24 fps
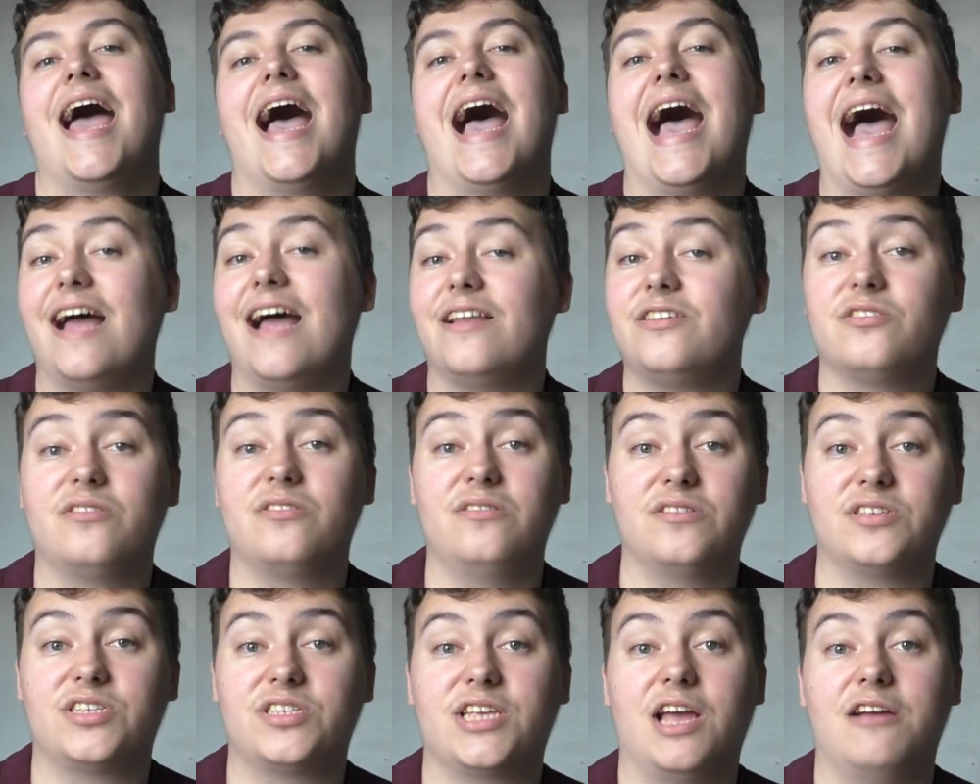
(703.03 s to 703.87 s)
and
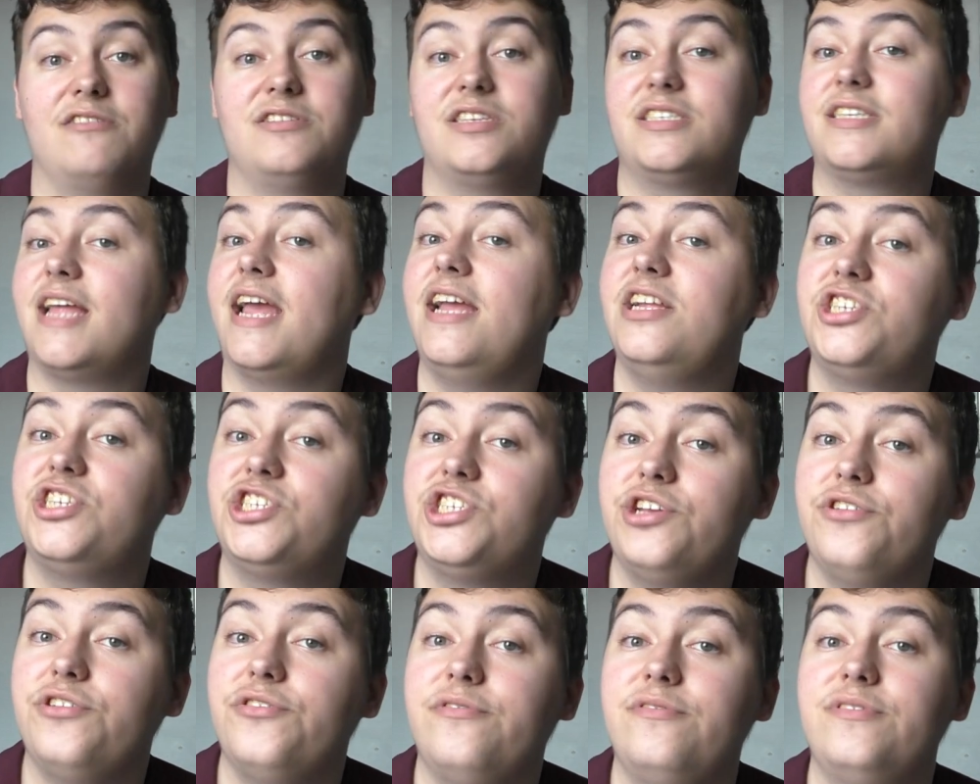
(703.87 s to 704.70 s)
also stay
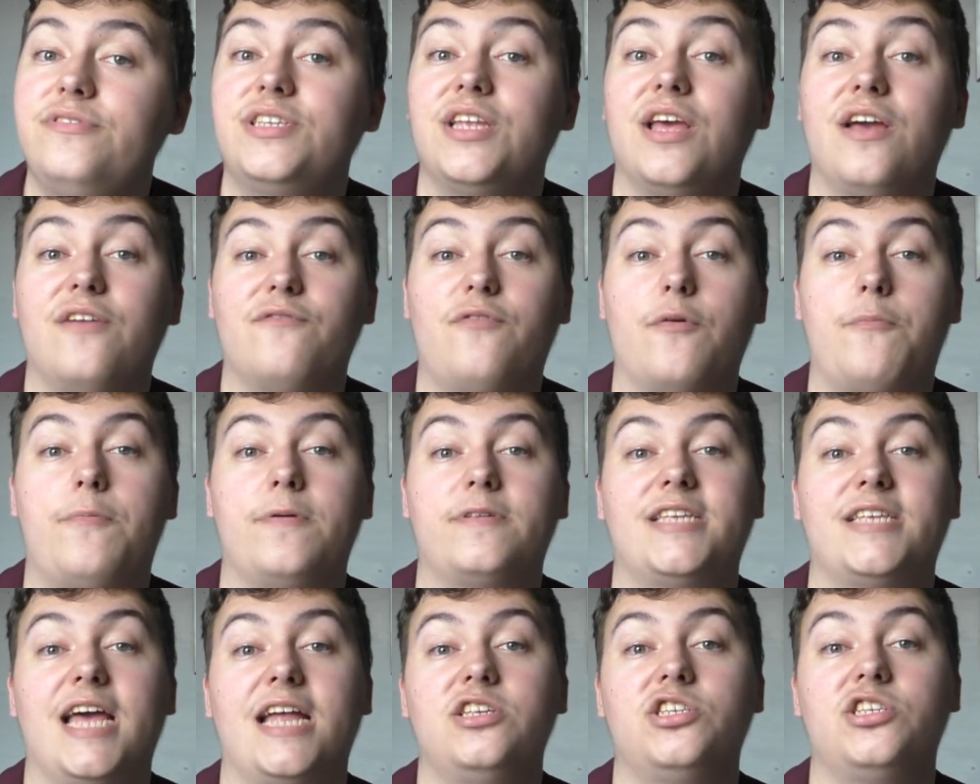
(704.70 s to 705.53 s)
tuned for
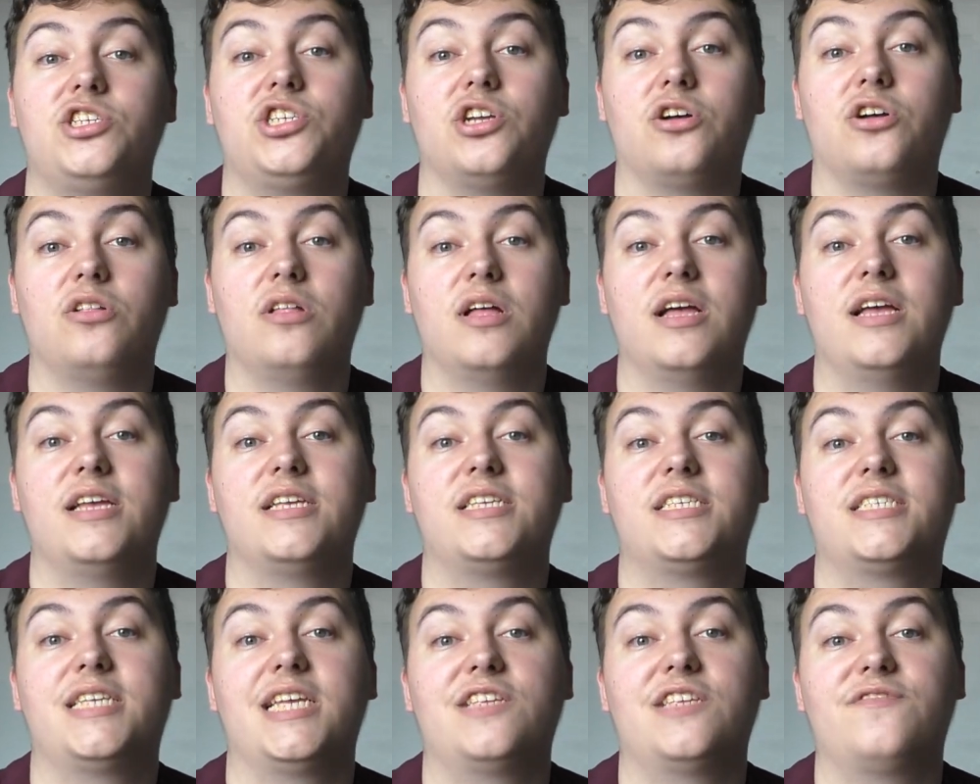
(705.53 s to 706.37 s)
potential
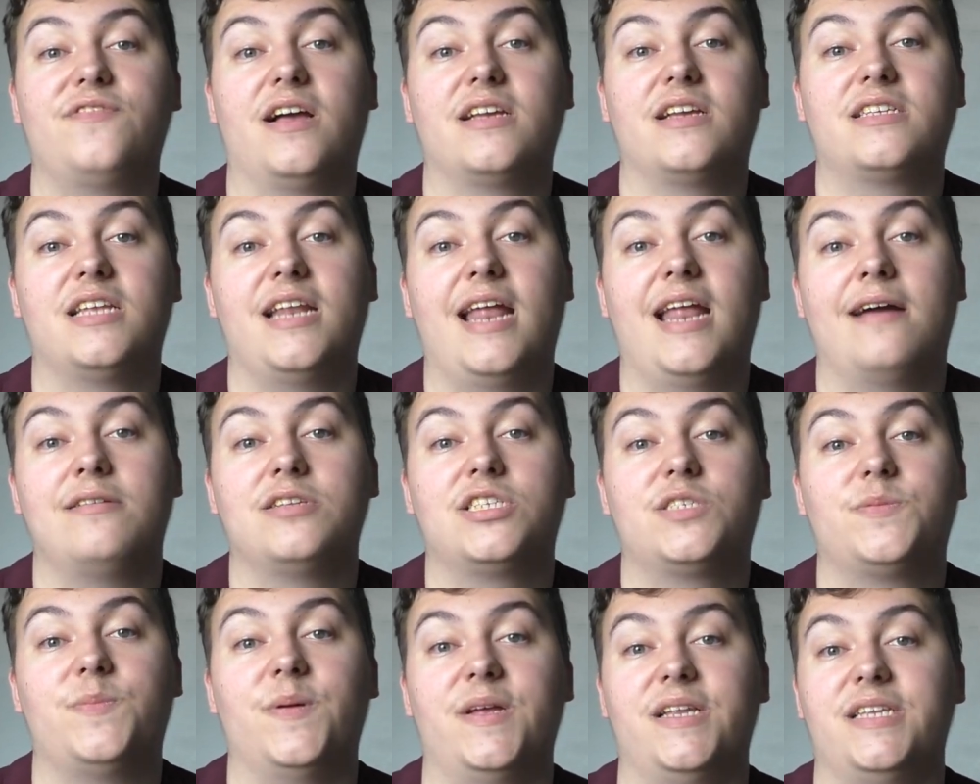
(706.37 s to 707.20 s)
Six Flags
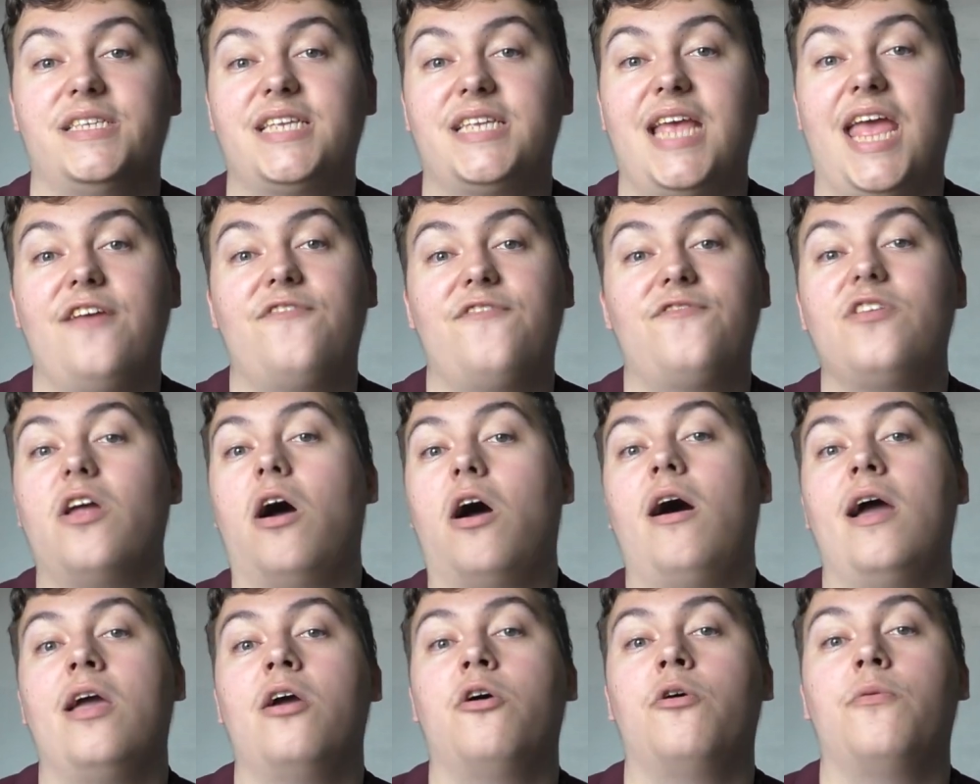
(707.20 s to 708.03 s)
announcements. If
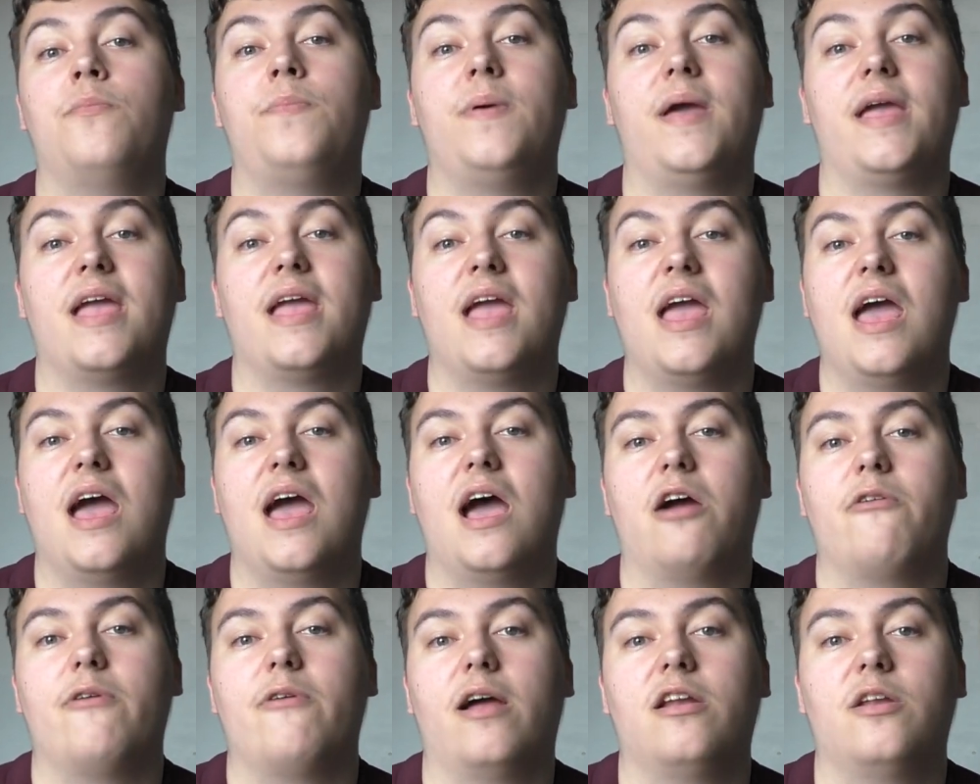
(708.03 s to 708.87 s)
not, it'll be
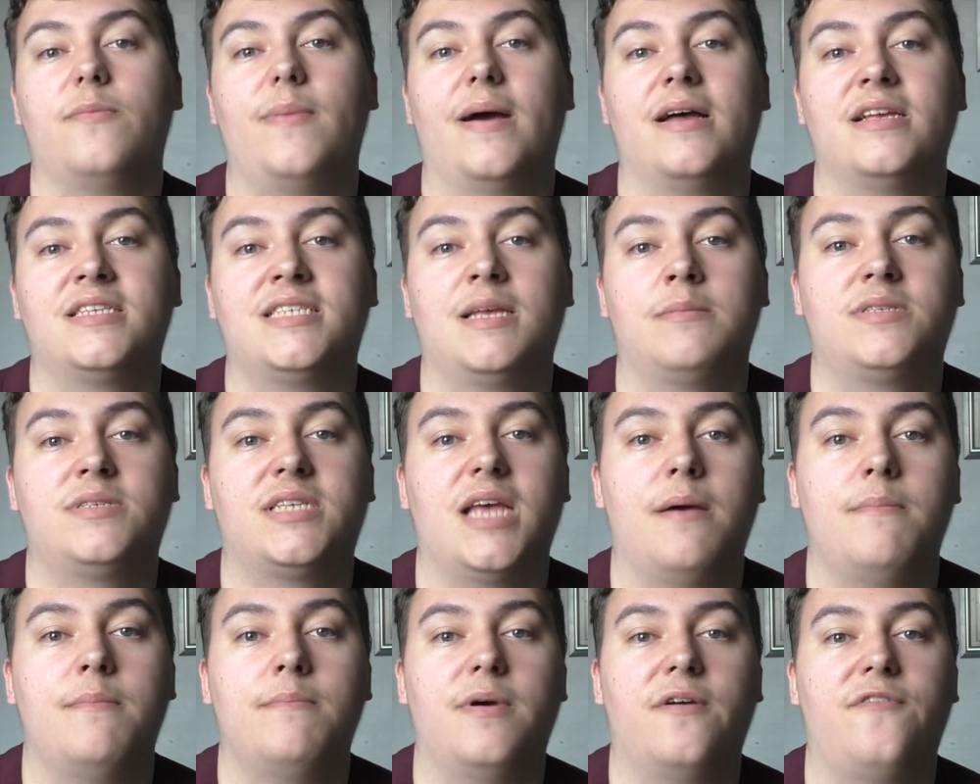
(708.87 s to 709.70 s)
around about
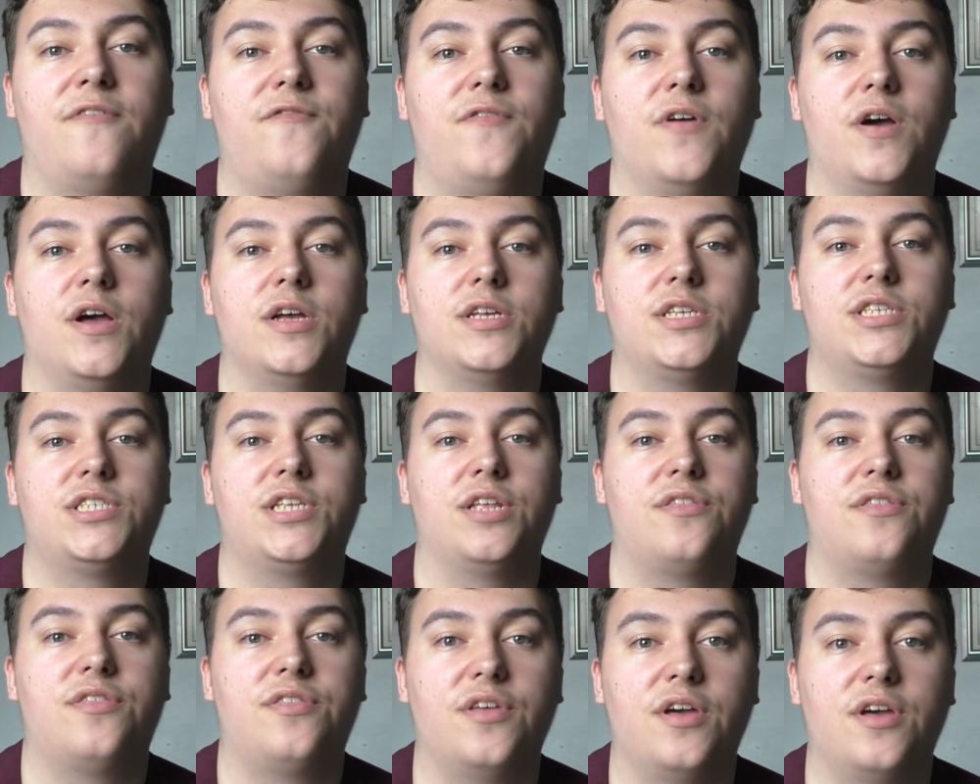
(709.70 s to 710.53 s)
September 1st
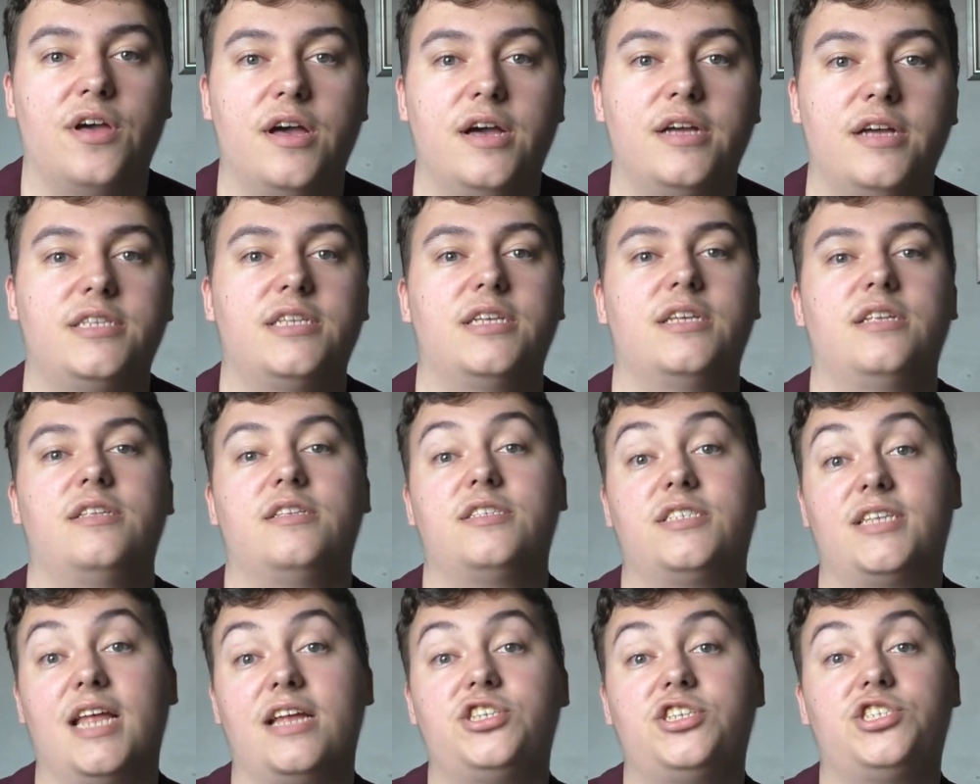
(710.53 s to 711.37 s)
to 3rd.
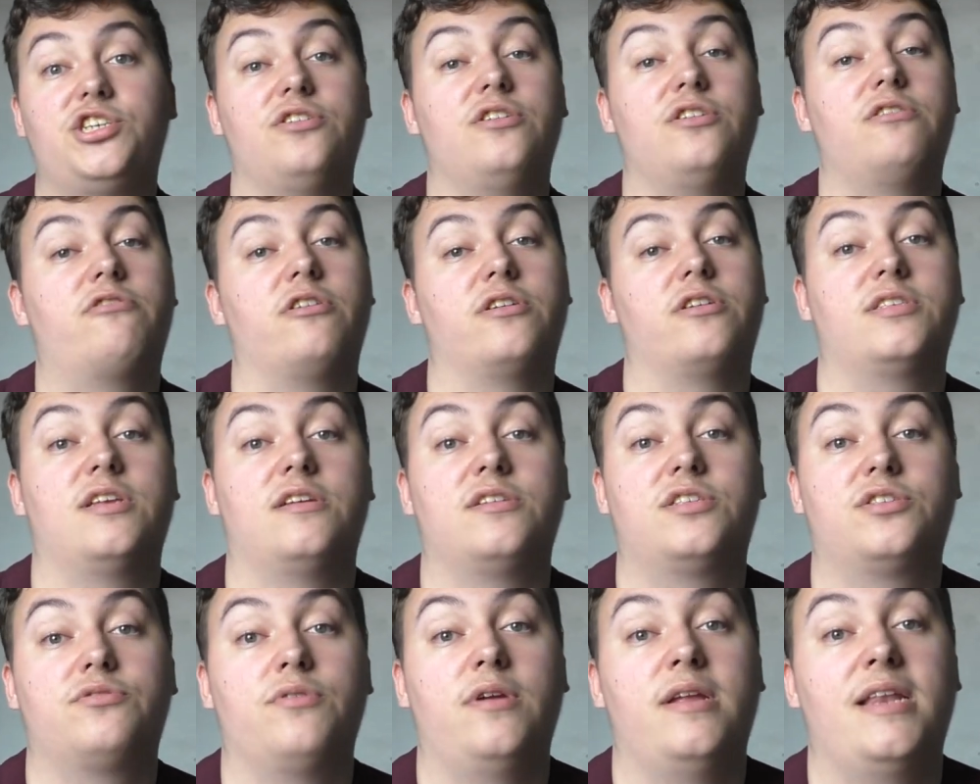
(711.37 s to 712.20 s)
Stay tuned across
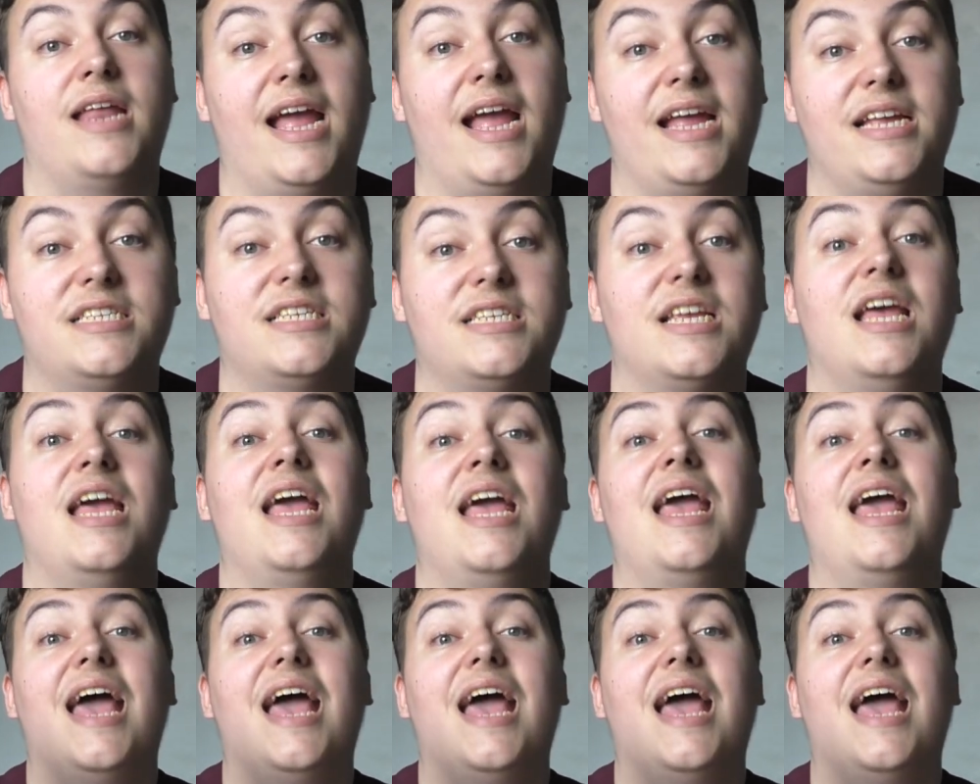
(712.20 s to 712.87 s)
those three days.